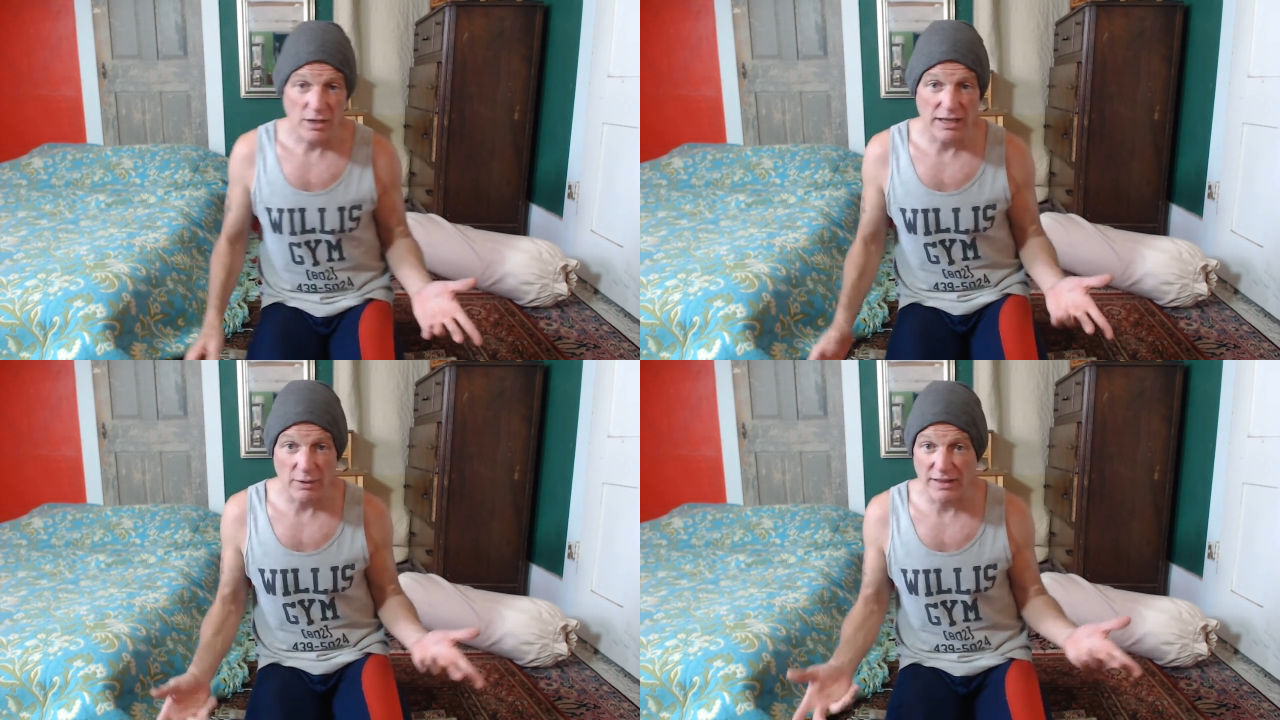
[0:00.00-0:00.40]

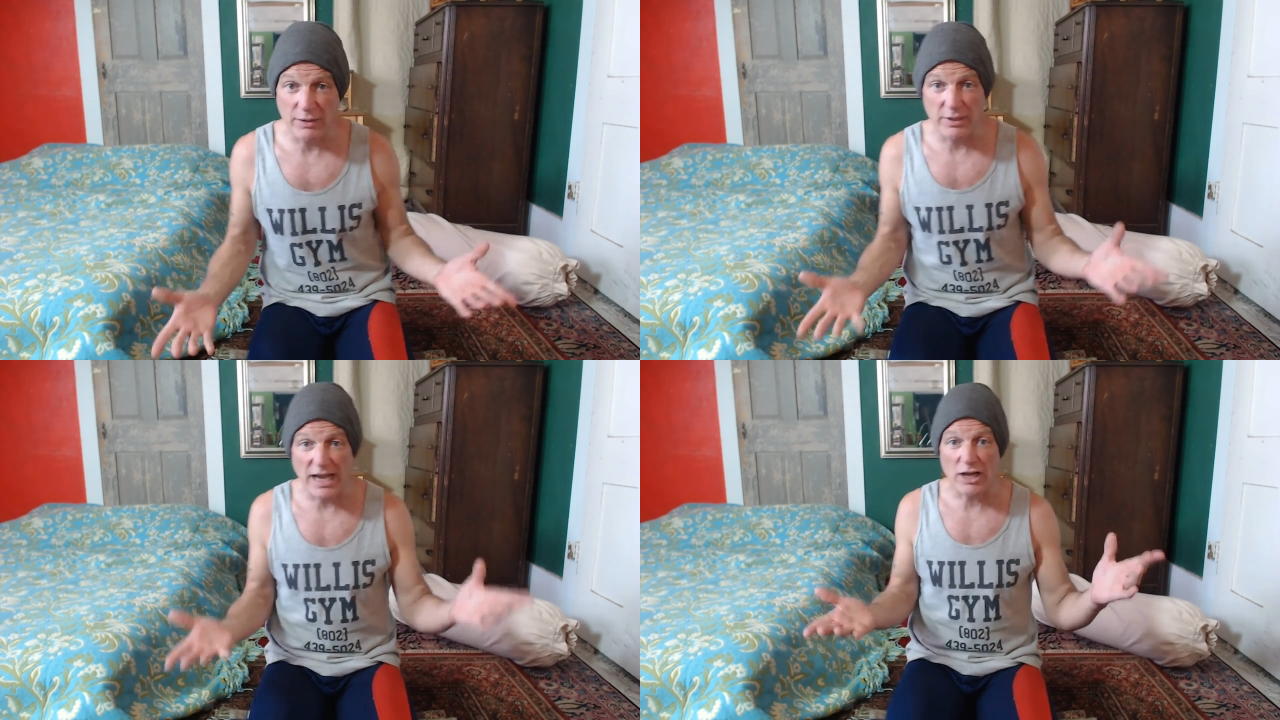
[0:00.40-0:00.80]
I think
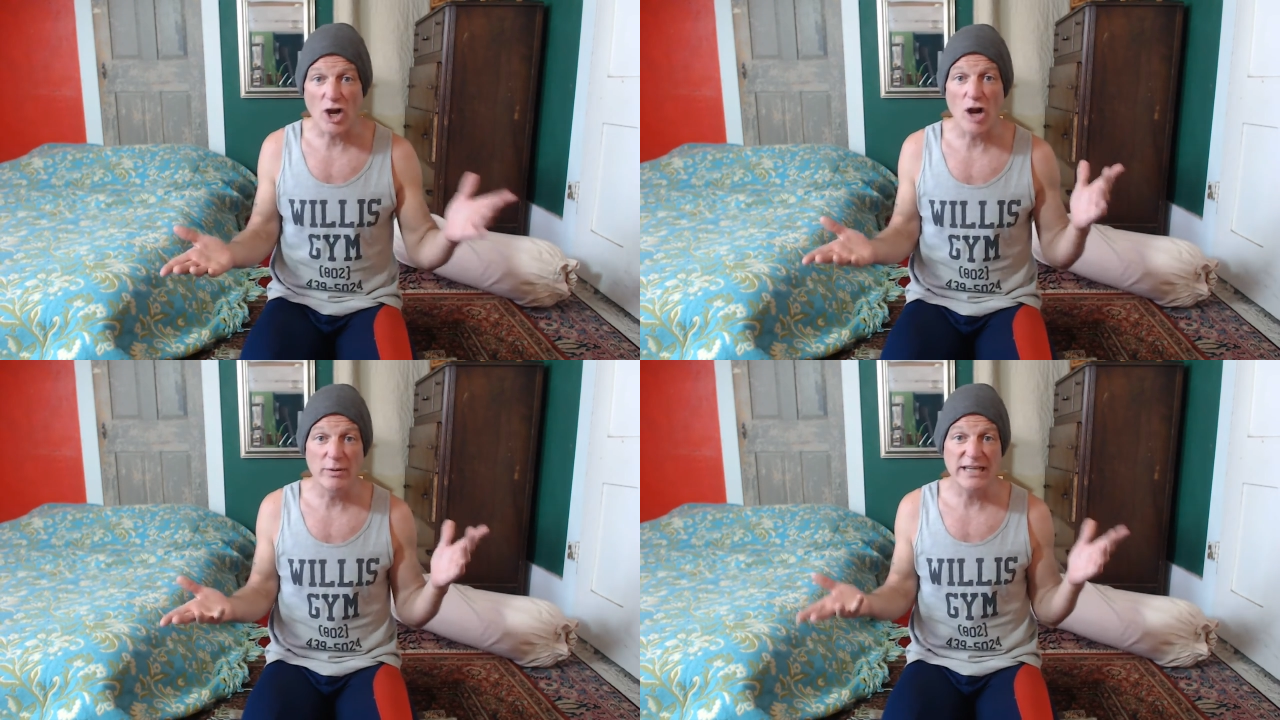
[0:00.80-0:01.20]
we got
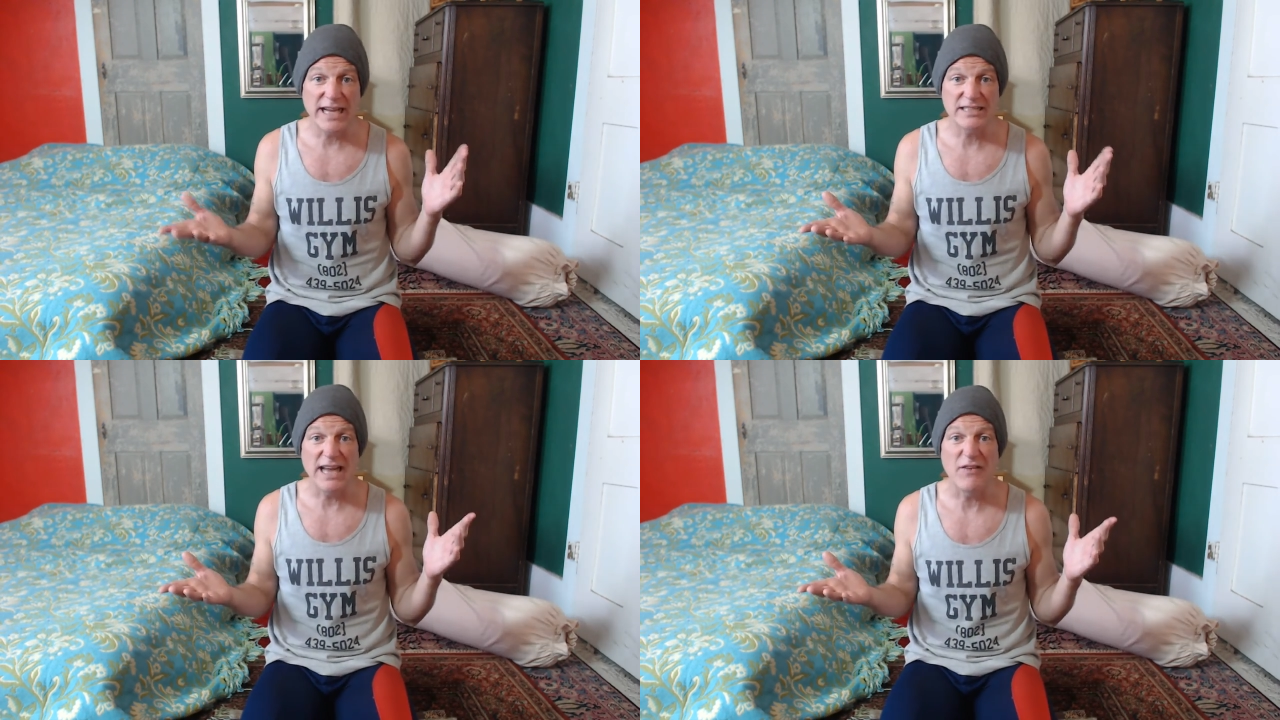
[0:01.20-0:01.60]
carbon
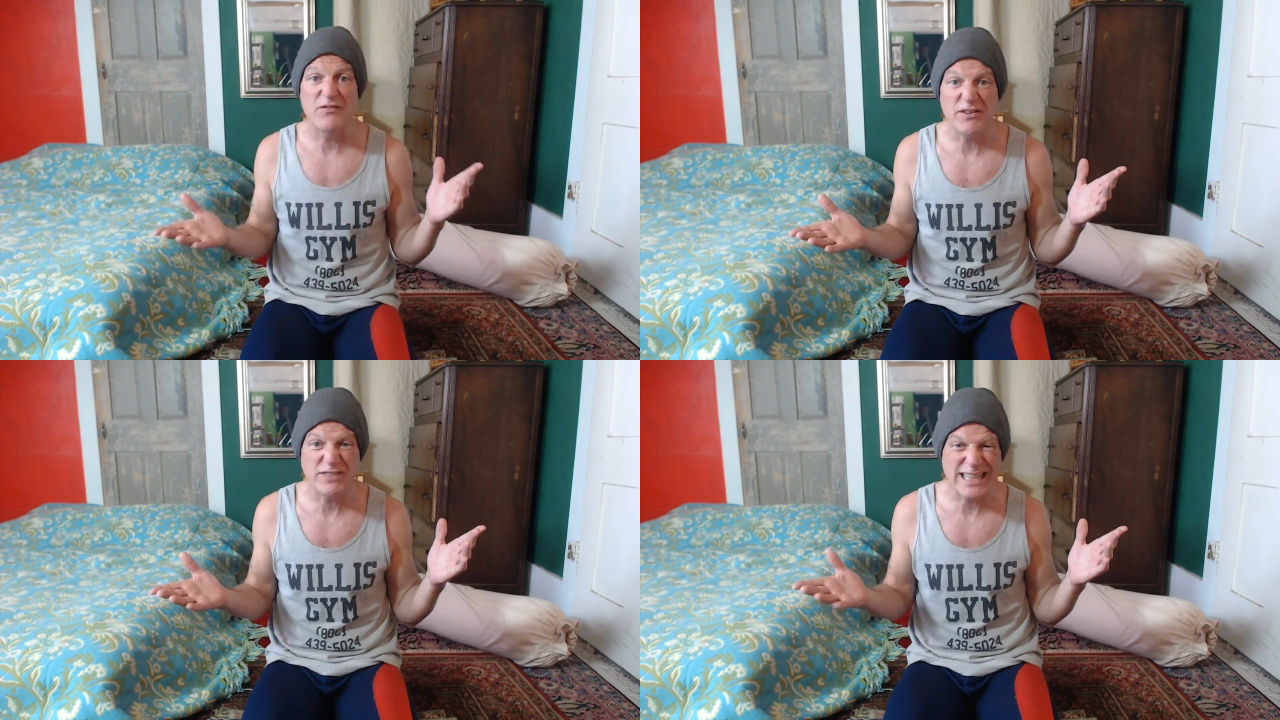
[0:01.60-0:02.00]
dates now,
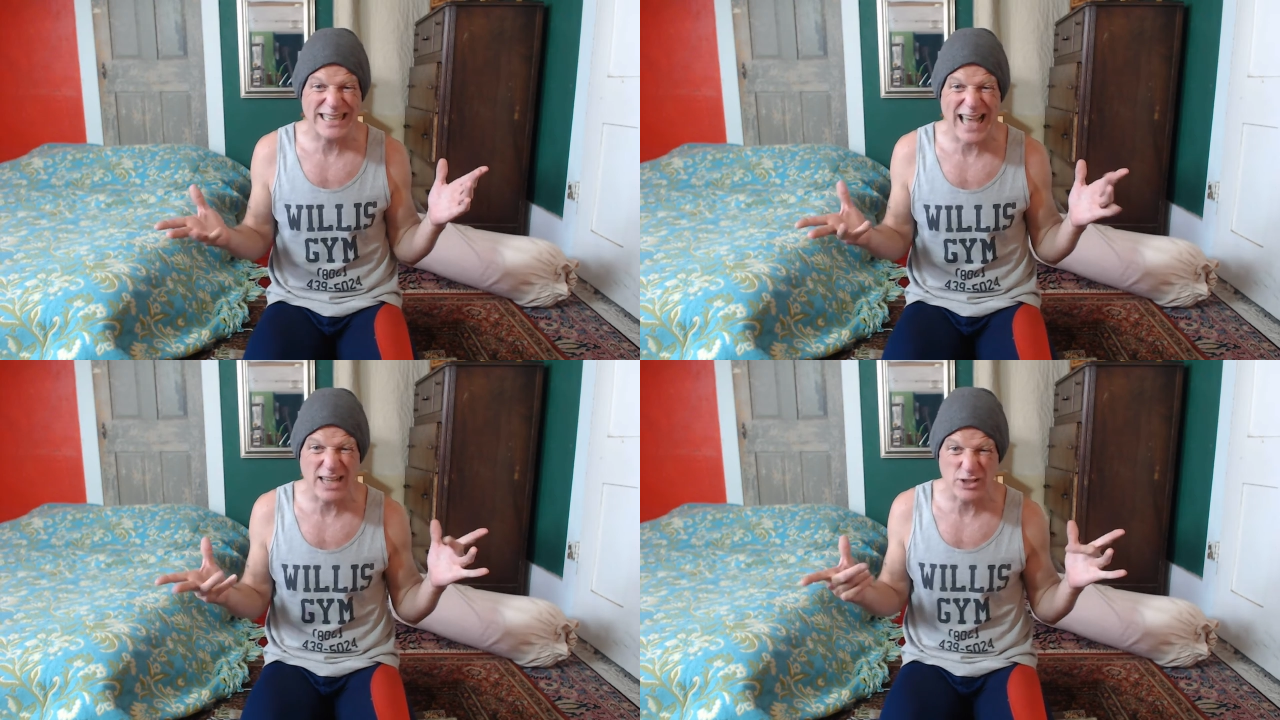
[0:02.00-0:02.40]

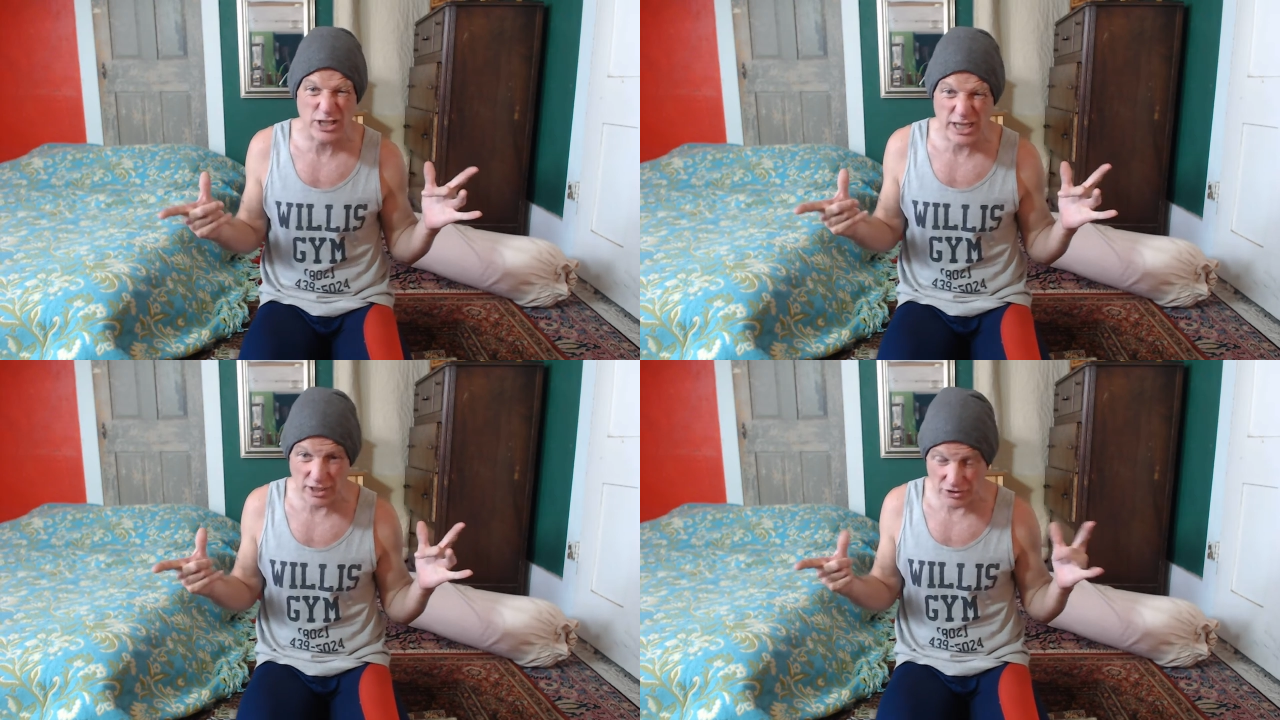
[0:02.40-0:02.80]
15,000
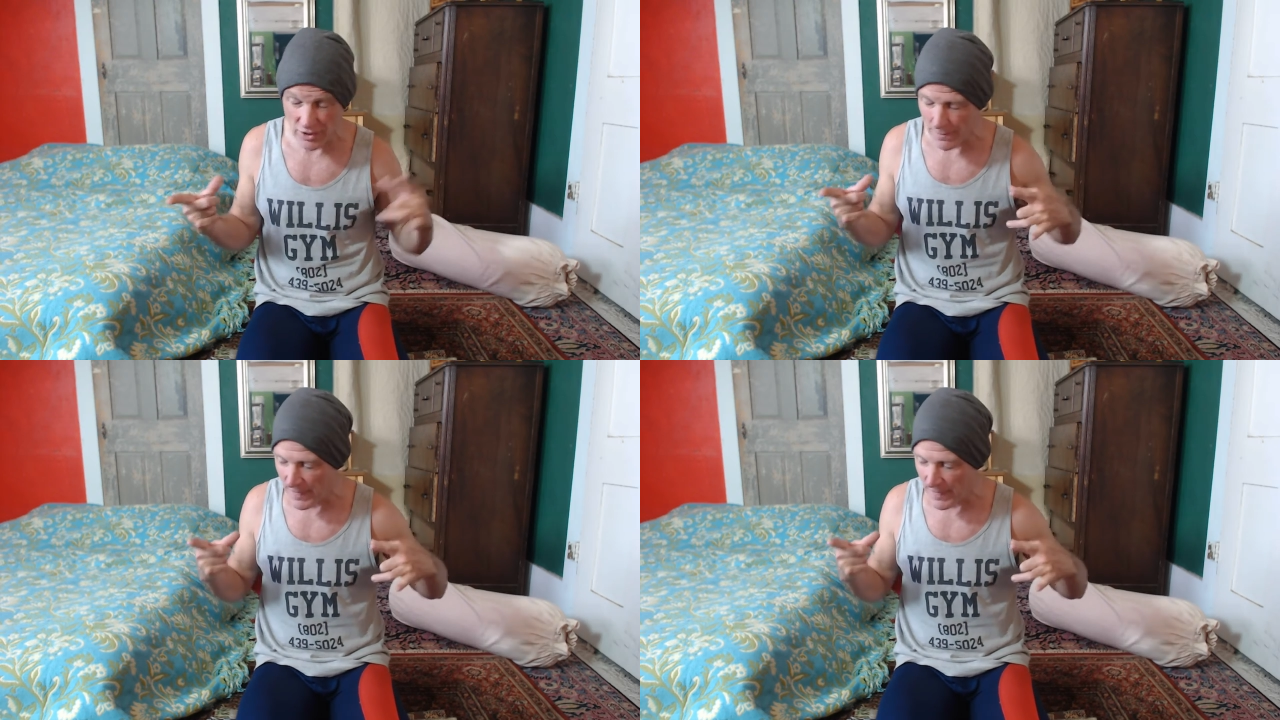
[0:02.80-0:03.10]
years,